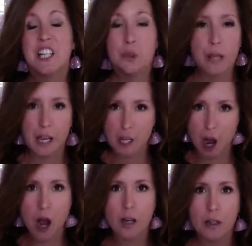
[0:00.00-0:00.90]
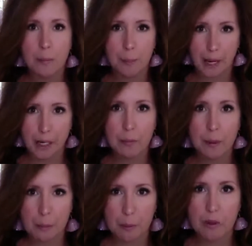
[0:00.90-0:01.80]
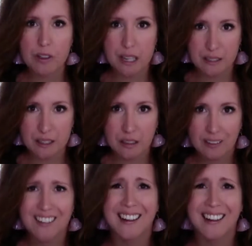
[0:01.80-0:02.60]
You cannot make paperwork sexy.